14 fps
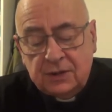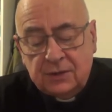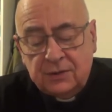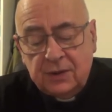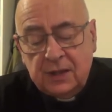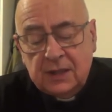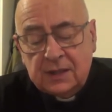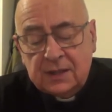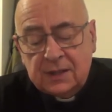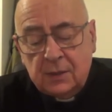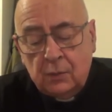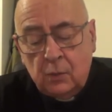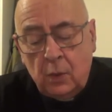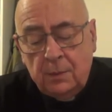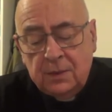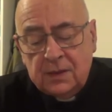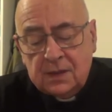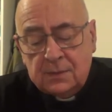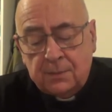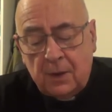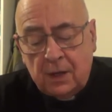treats the
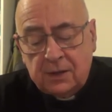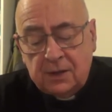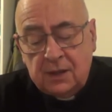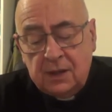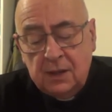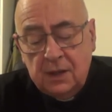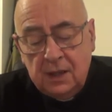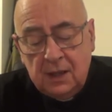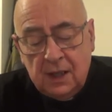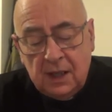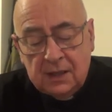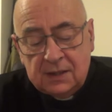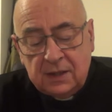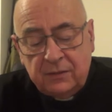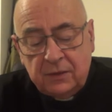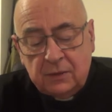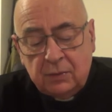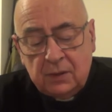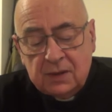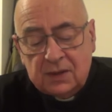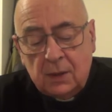woman's body as if it
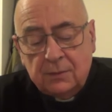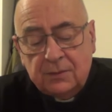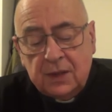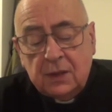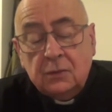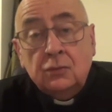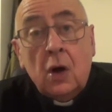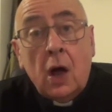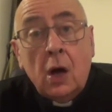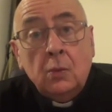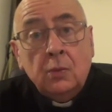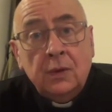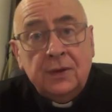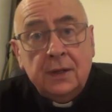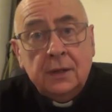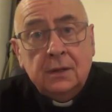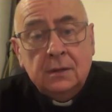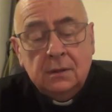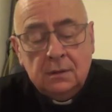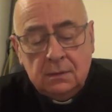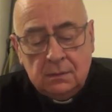were something wrong with it.